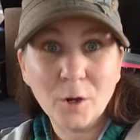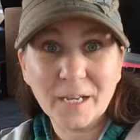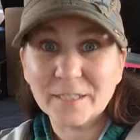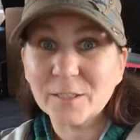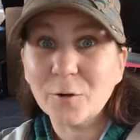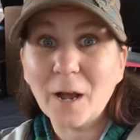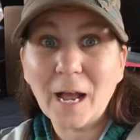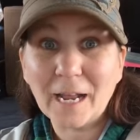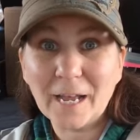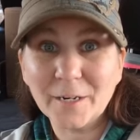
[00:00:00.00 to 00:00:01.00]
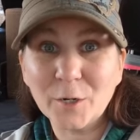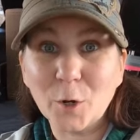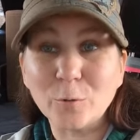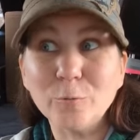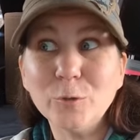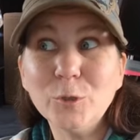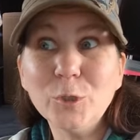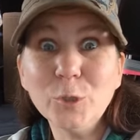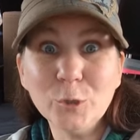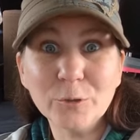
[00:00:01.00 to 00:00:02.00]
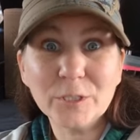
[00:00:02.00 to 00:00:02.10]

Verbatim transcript: Okay, so I gotta know, do you